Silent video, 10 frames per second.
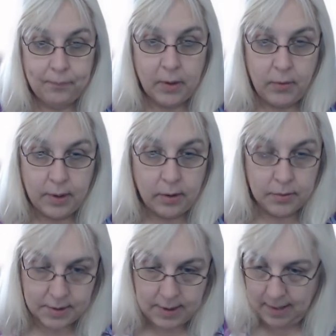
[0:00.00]
No, you can't
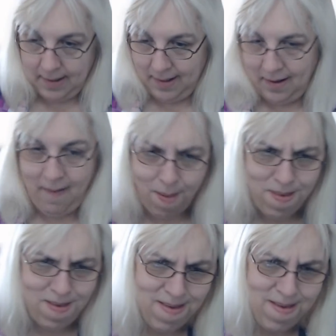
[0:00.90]
see
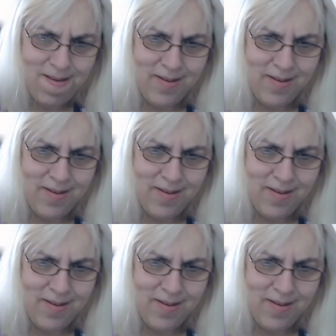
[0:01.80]
it.